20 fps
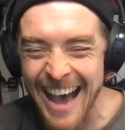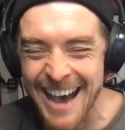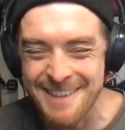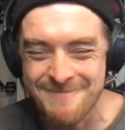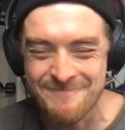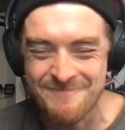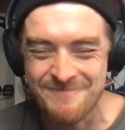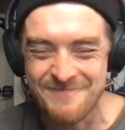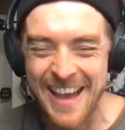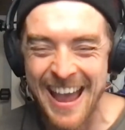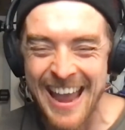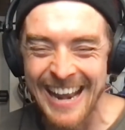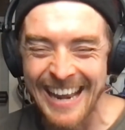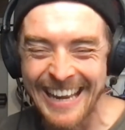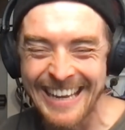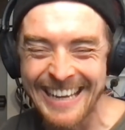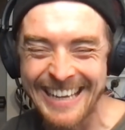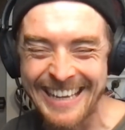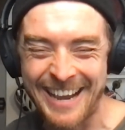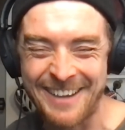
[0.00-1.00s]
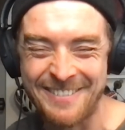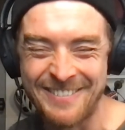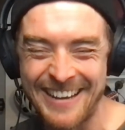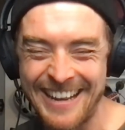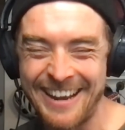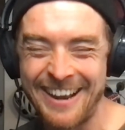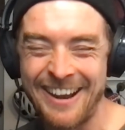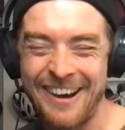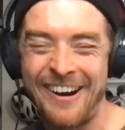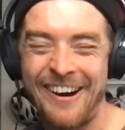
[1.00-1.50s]
Benny coming
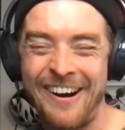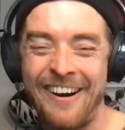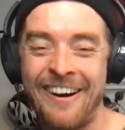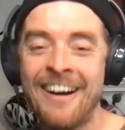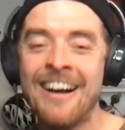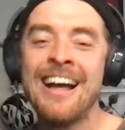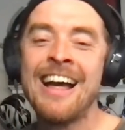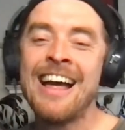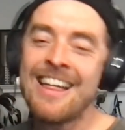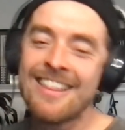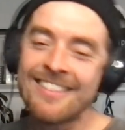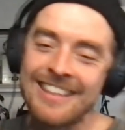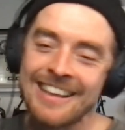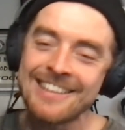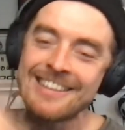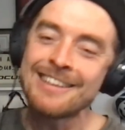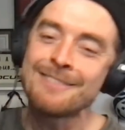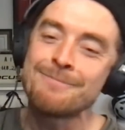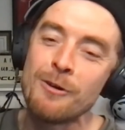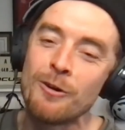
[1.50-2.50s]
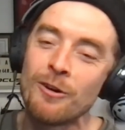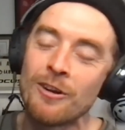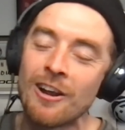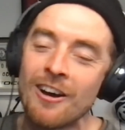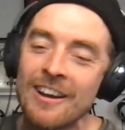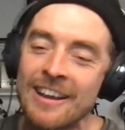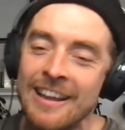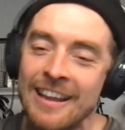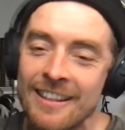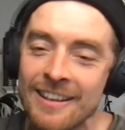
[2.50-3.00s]
in hot. This is more
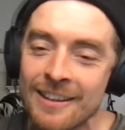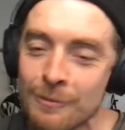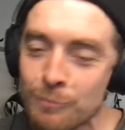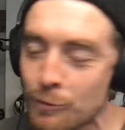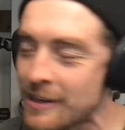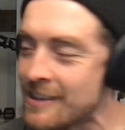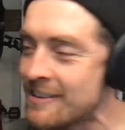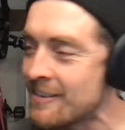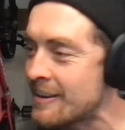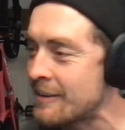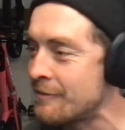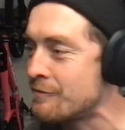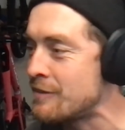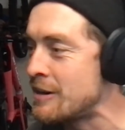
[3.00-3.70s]
like it. This is what he's like in real